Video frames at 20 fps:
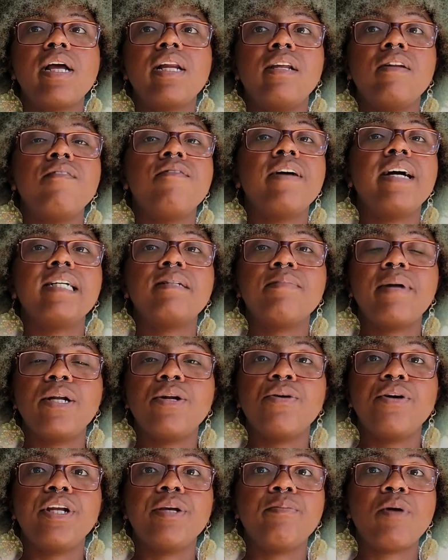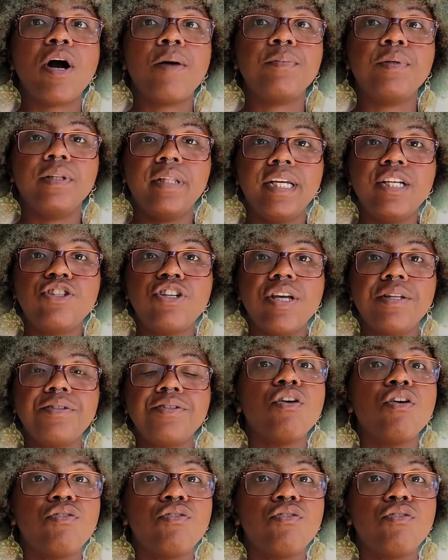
and infect minority populations.